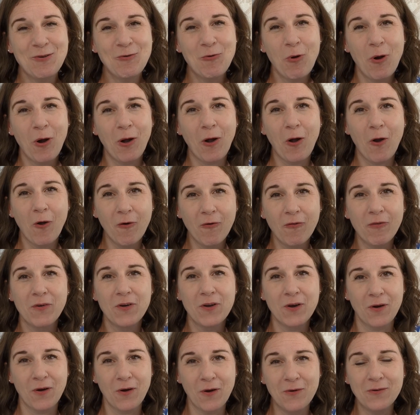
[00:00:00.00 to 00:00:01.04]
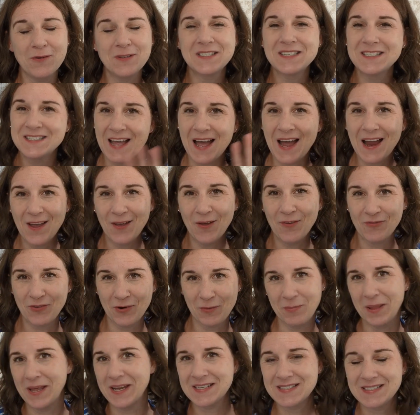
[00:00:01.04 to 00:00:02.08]
you are over your own
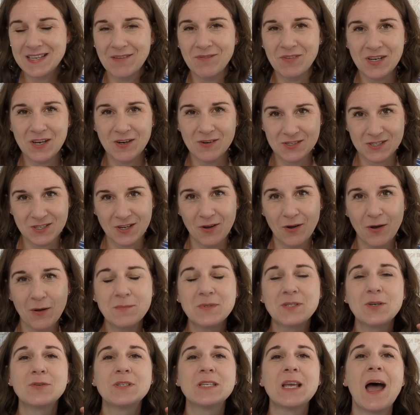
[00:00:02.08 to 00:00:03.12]
style from like 7 years ago.